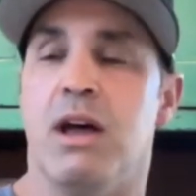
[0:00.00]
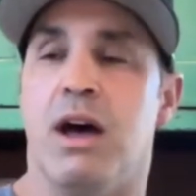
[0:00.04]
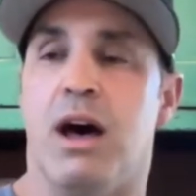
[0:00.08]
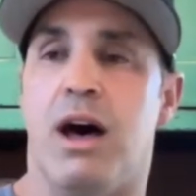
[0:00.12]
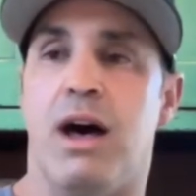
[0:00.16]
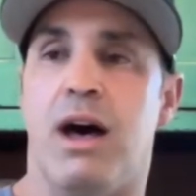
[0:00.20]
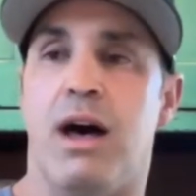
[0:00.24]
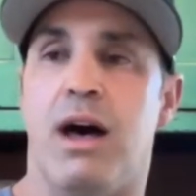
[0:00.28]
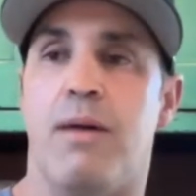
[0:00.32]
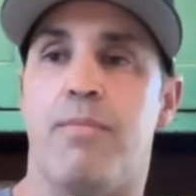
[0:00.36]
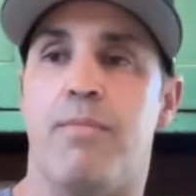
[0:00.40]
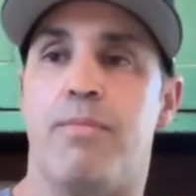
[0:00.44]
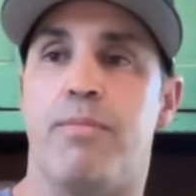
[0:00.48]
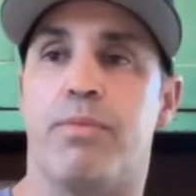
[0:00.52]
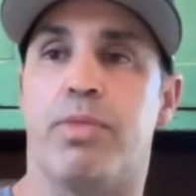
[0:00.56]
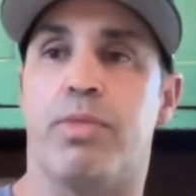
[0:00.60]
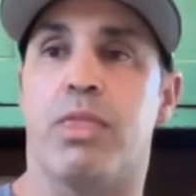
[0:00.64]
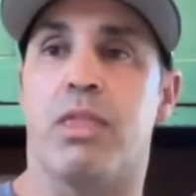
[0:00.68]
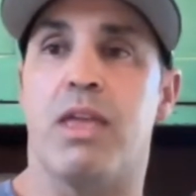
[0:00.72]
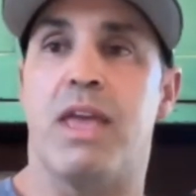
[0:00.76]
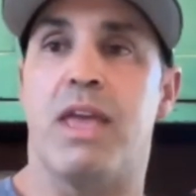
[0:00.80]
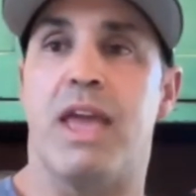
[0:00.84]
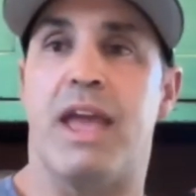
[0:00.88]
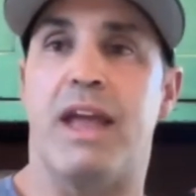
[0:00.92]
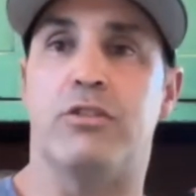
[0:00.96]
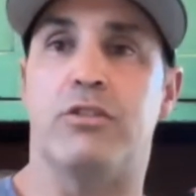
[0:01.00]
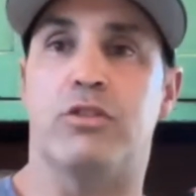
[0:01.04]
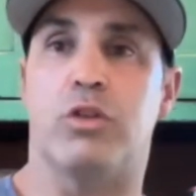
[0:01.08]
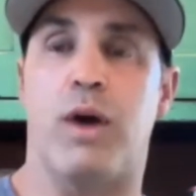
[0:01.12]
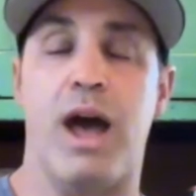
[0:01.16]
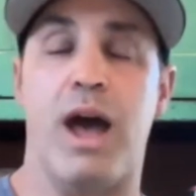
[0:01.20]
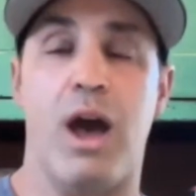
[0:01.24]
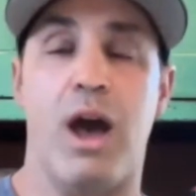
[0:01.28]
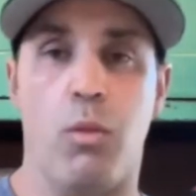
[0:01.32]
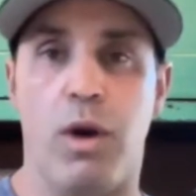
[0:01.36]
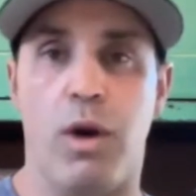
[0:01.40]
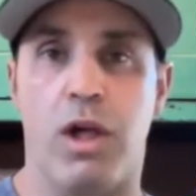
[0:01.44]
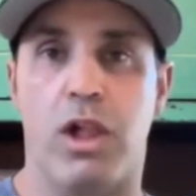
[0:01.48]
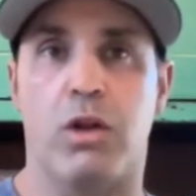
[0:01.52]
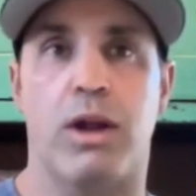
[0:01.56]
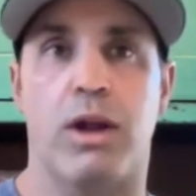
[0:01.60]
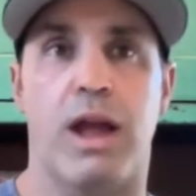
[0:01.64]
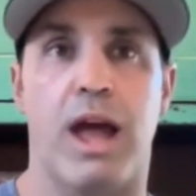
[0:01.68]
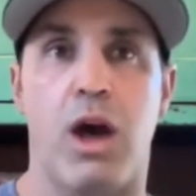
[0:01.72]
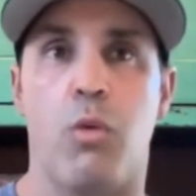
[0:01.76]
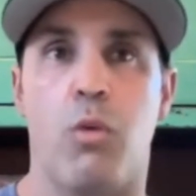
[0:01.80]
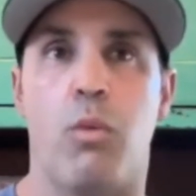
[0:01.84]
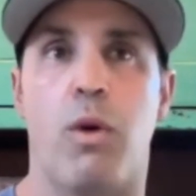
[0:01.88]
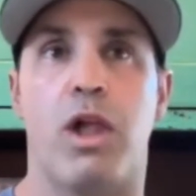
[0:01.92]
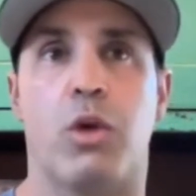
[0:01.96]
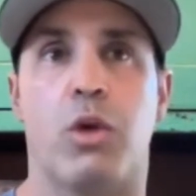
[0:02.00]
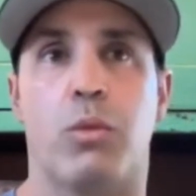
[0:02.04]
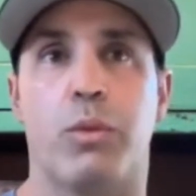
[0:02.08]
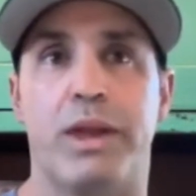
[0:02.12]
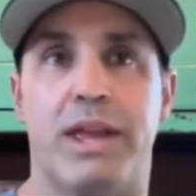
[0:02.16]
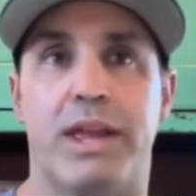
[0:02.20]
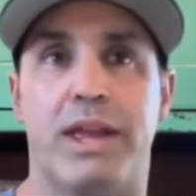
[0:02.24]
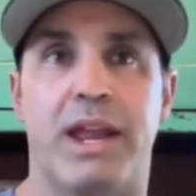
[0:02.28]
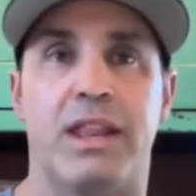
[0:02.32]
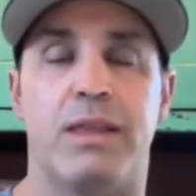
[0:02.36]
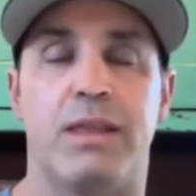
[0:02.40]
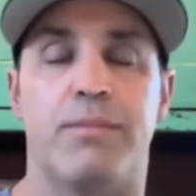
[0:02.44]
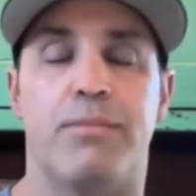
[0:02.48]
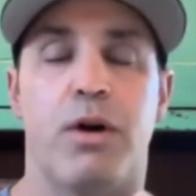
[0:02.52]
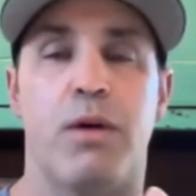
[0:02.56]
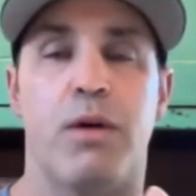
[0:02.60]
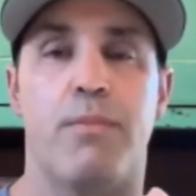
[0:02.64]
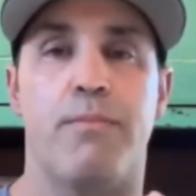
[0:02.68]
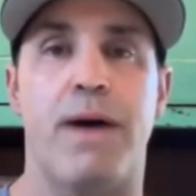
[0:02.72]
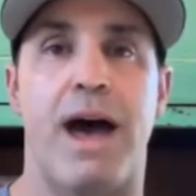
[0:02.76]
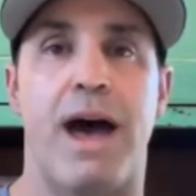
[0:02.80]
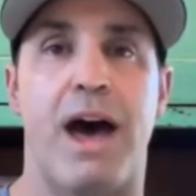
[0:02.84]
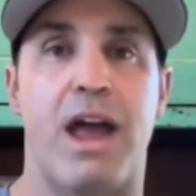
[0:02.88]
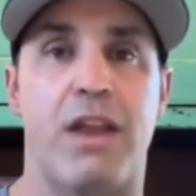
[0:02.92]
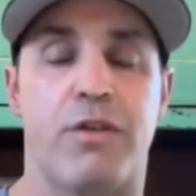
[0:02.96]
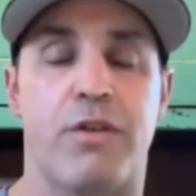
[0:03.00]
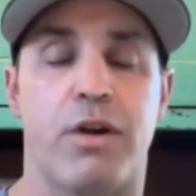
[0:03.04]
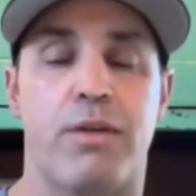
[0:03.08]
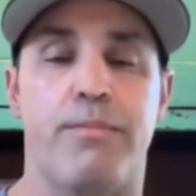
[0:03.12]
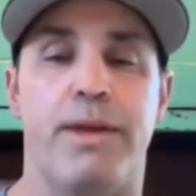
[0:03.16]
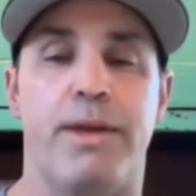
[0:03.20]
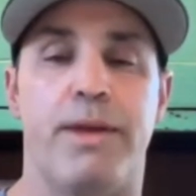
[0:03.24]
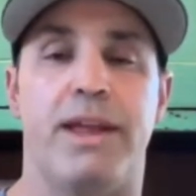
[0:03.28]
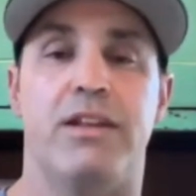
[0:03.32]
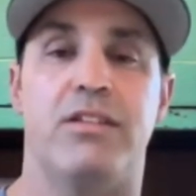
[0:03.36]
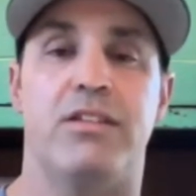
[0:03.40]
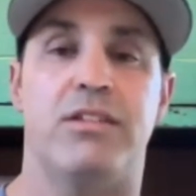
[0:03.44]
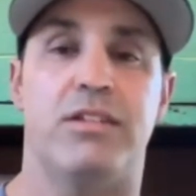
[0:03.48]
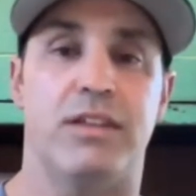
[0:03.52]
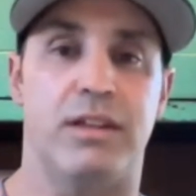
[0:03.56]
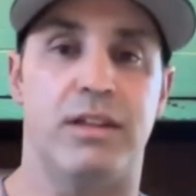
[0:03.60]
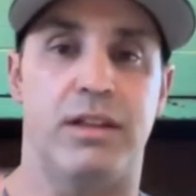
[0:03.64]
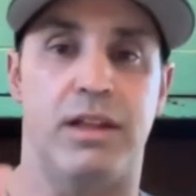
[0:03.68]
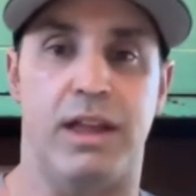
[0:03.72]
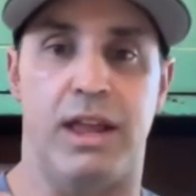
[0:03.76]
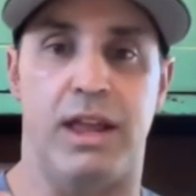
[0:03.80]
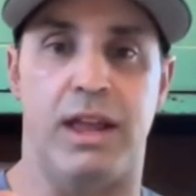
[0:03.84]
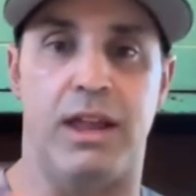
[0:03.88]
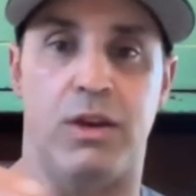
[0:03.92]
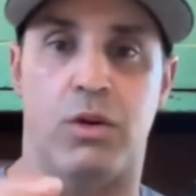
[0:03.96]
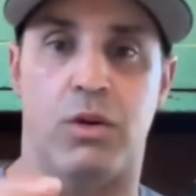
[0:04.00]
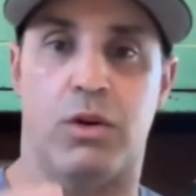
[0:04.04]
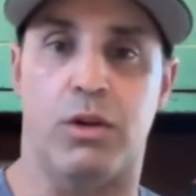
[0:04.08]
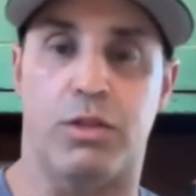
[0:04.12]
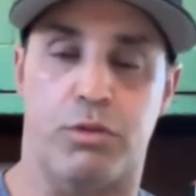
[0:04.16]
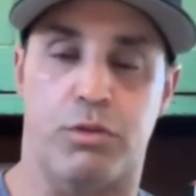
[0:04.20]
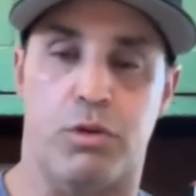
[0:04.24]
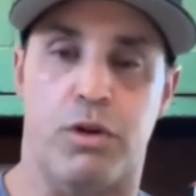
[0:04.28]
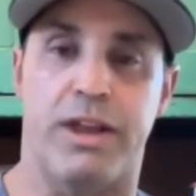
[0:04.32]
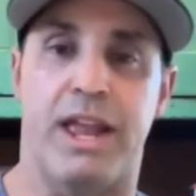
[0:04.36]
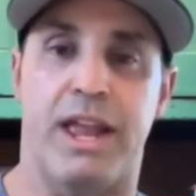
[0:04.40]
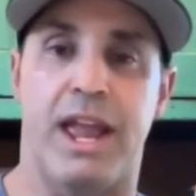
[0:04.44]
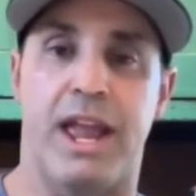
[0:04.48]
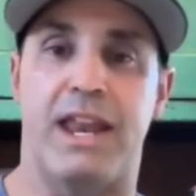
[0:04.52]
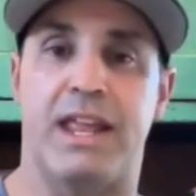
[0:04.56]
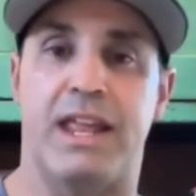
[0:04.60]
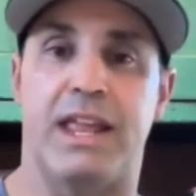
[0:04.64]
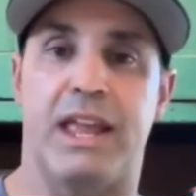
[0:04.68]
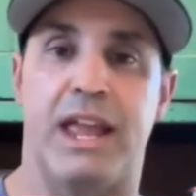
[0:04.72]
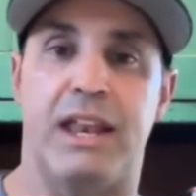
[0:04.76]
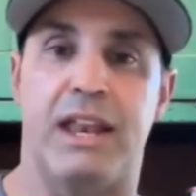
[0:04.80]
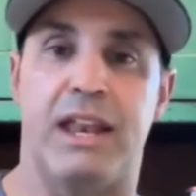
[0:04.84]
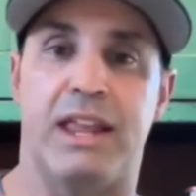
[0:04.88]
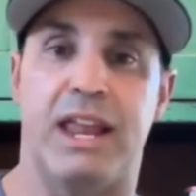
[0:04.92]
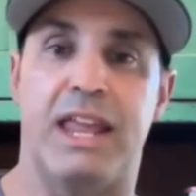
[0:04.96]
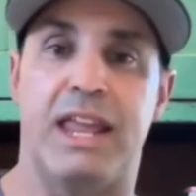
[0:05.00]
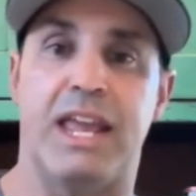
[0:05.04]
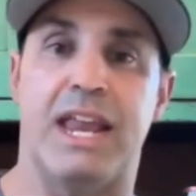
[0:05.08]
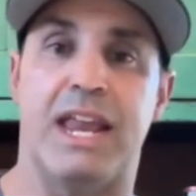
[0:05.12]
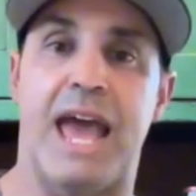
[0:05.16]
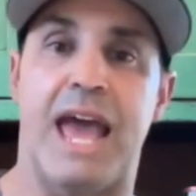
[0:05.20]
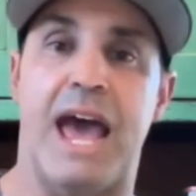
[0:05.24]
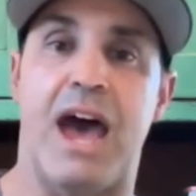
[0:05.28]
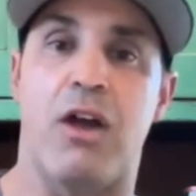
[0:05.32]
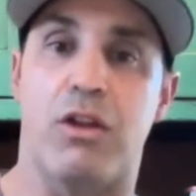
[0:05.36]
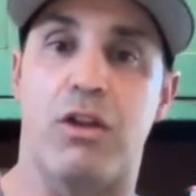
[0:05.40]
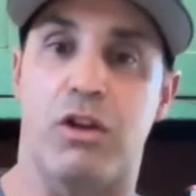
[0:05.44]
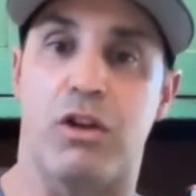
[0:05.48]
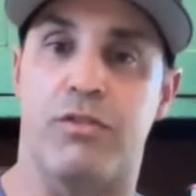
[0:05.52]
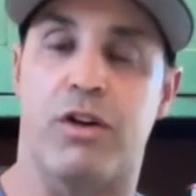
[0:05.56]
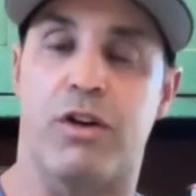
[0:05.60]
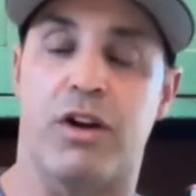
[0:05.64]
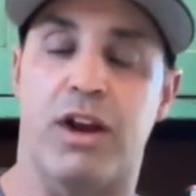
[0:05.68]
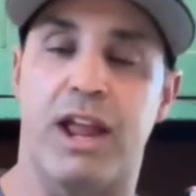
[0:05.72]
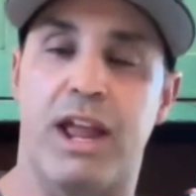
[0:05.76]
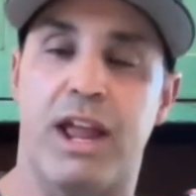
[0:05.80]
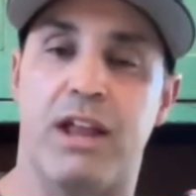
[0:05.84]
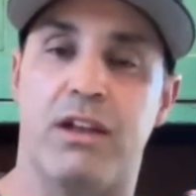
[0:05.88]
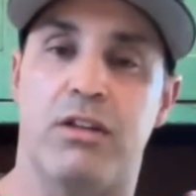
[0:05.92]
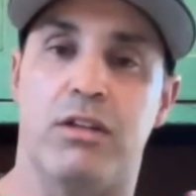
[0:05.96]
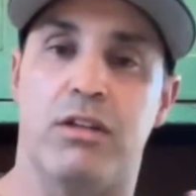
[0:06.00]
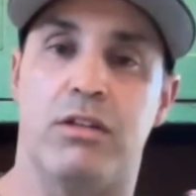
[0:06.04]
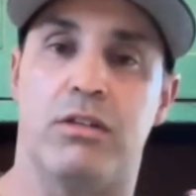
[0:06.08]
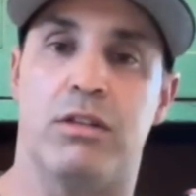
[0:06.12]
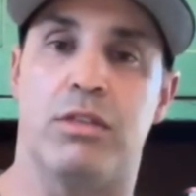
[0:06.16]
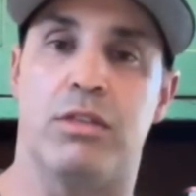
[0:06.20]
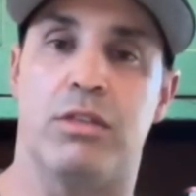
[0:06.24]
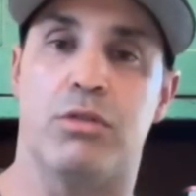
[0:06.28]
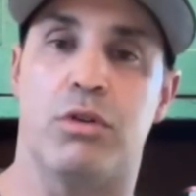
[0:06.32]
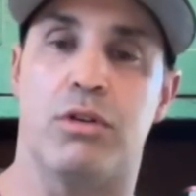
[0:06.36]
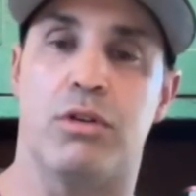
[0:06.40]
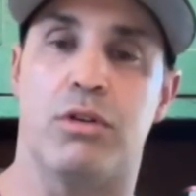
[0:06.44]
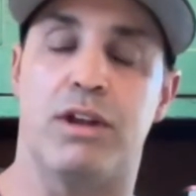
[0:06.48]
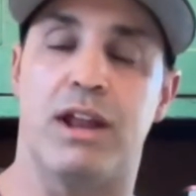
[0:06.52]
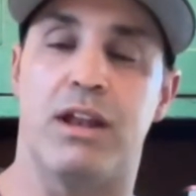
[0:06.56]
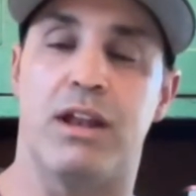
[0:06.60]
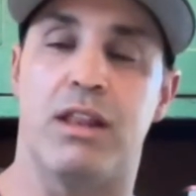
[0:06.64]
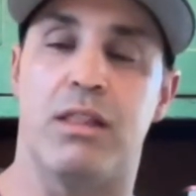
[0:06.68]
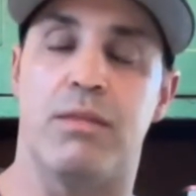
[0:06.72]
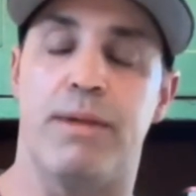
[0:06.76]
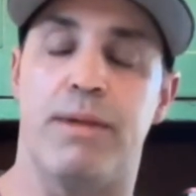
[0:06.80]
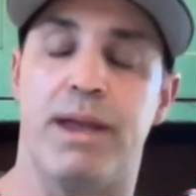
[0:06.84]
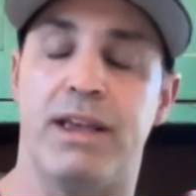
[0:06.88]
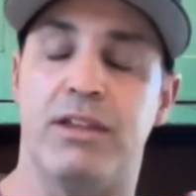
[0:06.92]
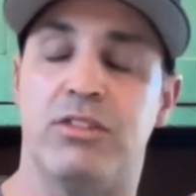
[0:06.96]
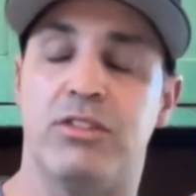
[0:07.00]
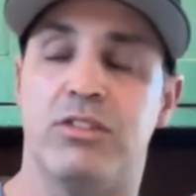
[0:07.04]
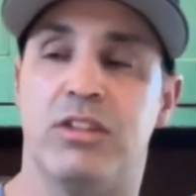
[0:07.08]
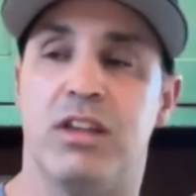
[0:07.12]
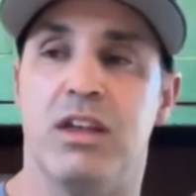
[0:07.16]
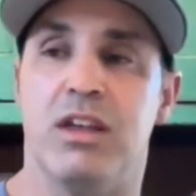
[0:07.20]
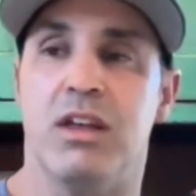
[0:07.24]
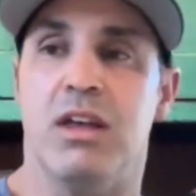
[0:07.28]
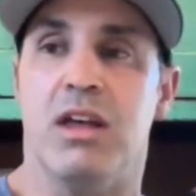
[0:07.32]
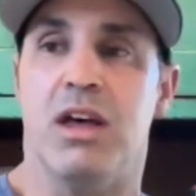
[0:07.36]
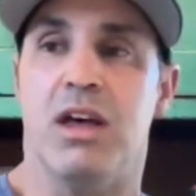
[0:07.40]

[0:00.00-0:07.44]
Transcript: And so how well are we getting the ball out of our mitt into our throwing hand and getting it out of our hand to throw it down to the base.